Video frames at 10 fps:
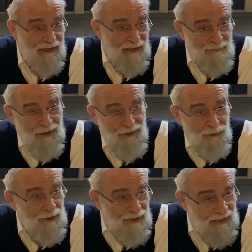I'm not
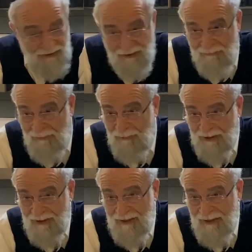doing that at the
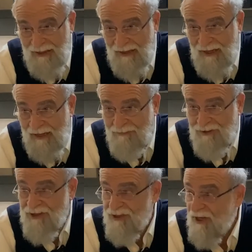moment. I'm just